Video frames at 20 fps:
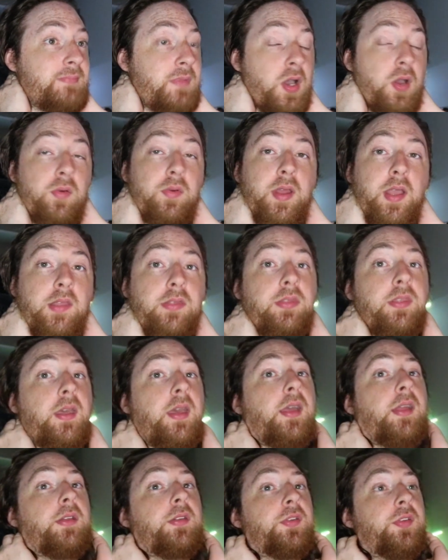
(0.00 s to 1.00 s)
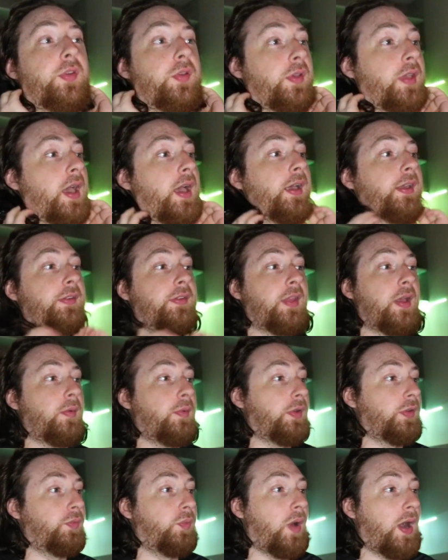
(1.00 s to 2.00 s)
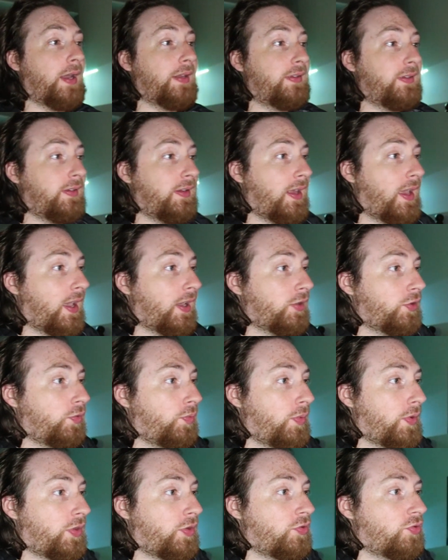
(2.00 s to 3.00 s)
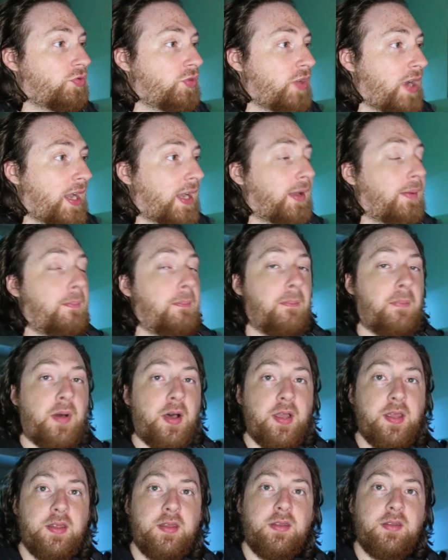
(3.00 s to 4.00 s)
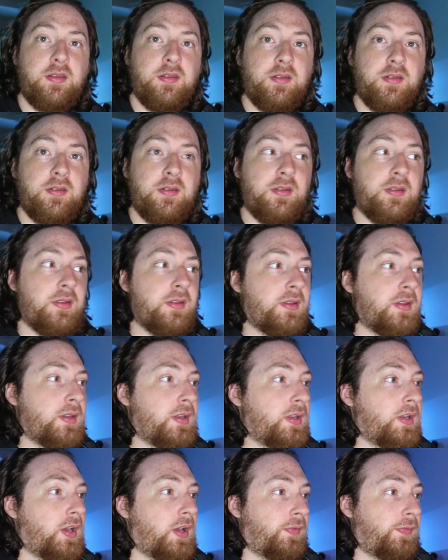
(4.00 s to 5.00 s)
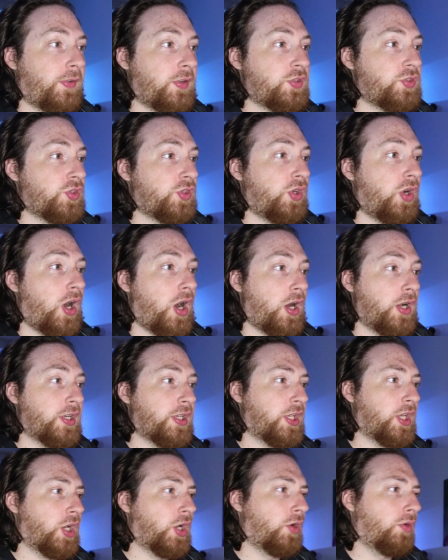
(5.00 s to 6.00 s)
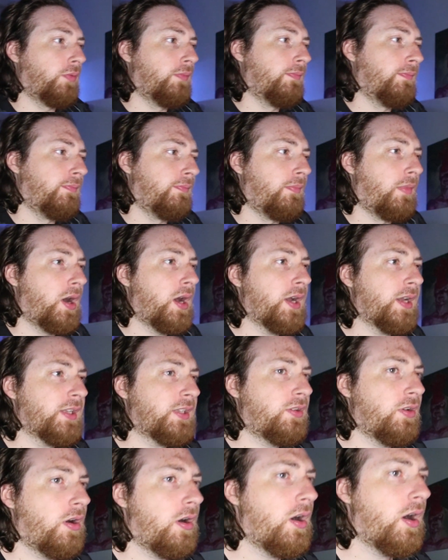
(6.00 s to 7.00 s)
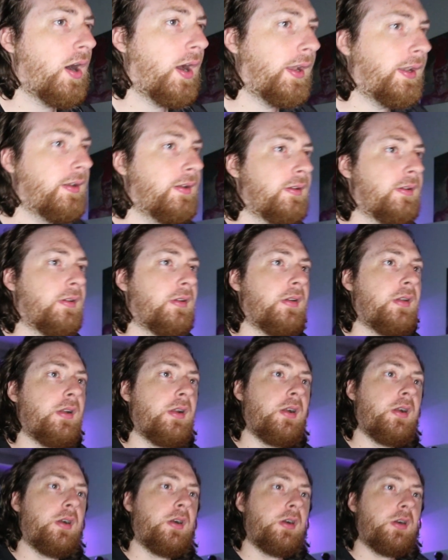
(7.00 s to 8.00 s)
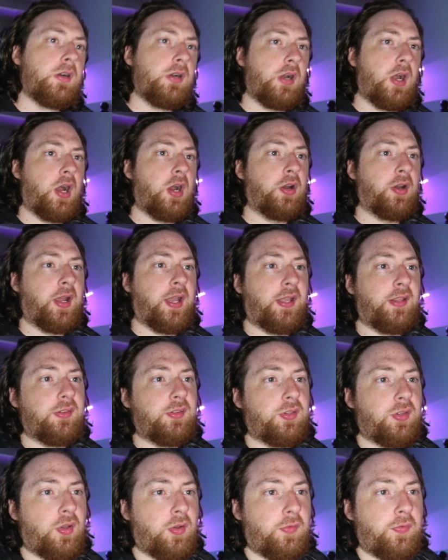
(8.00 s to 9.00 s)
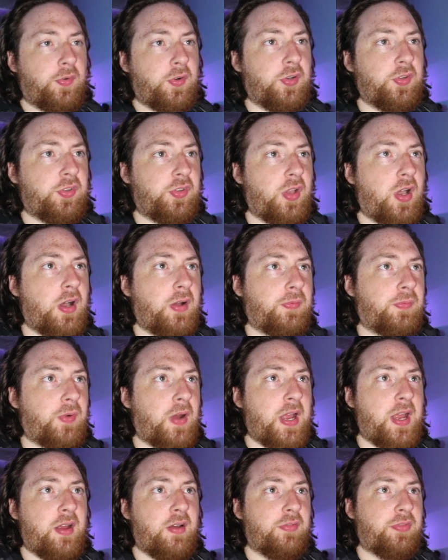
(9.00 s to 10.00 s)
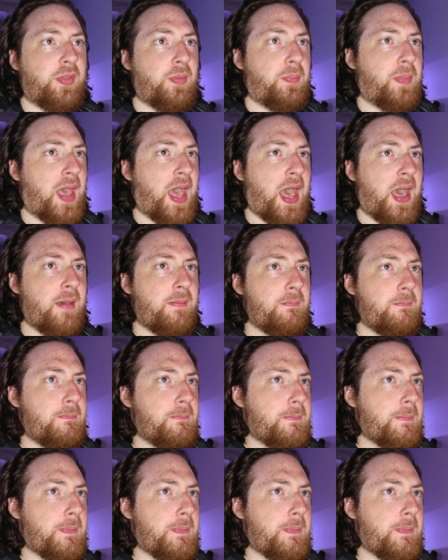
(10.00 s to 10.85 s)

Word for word: Alright then. So guys, that was YCX with the track Mutt. Official audio. My god. Alright, so first off, right off the bat,